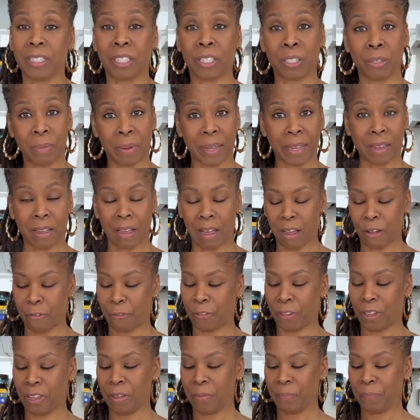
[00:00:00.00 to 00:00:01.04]
to my
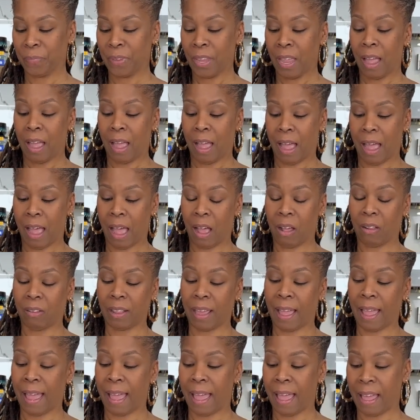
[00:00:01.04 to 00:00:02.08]
coffee,
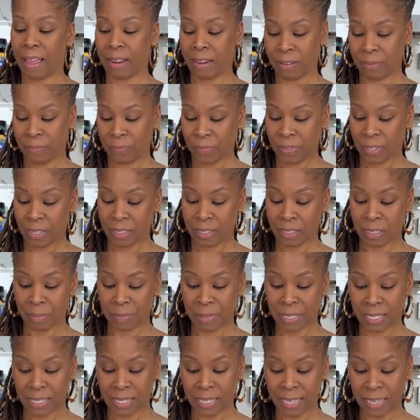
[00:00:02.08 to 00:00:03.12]
I'll add some
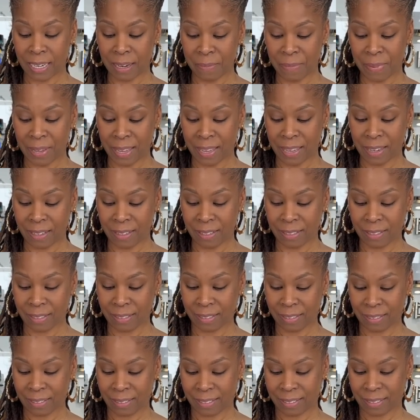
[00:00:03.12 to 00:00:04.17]
cinnamon,
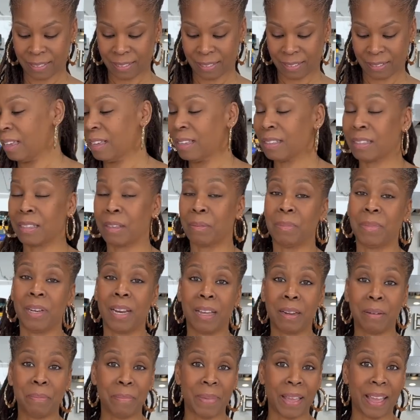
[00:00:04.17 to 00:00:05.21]
some
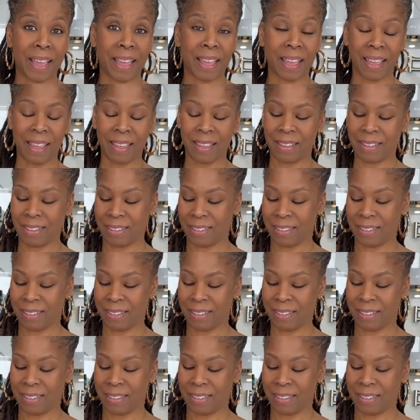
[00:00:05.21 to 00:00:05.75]
nutmeg,